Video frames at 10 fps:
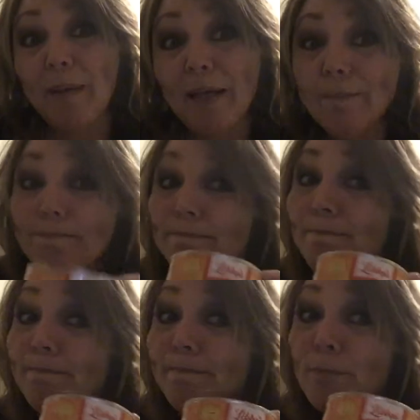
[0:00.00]
make
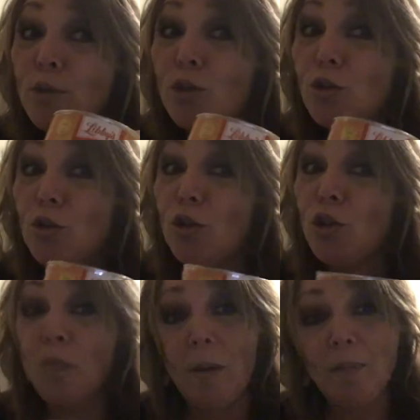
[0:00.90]

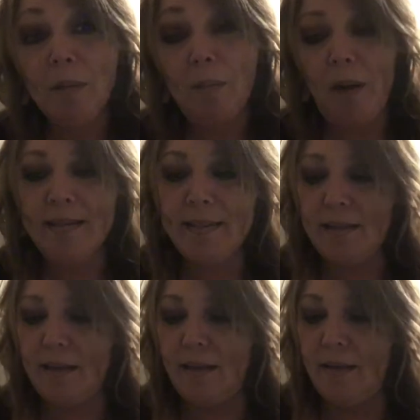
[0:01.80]
2 pumpkin pies
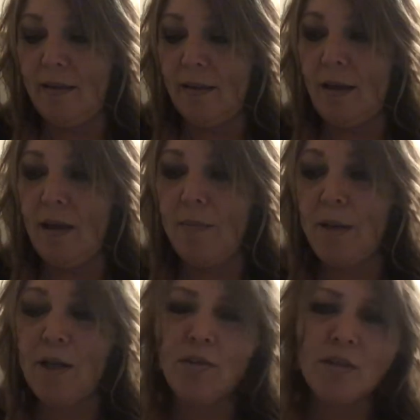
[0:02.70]
tonight. I
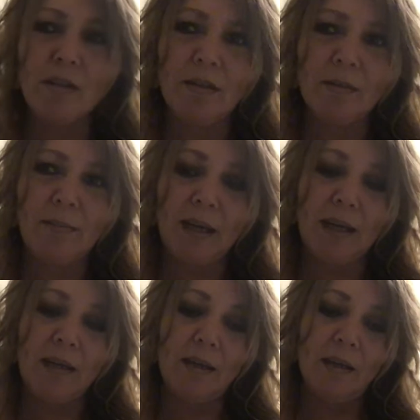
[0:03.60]
used to
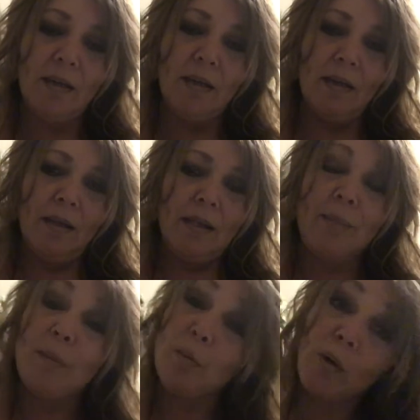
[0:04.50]
make
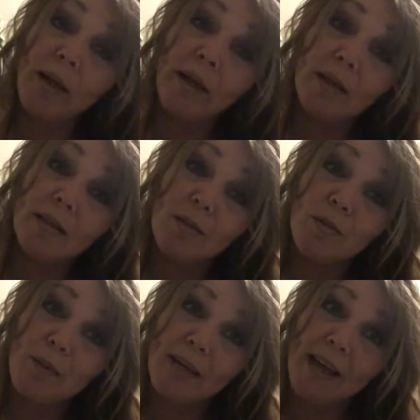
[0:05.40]
lemon meringue because it
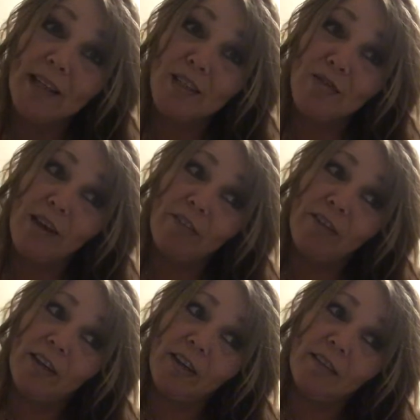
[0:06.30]
was my dad's
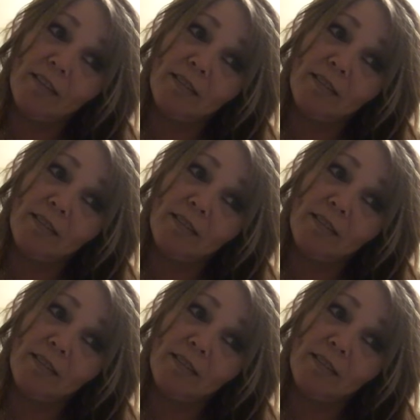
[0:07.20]
favorite.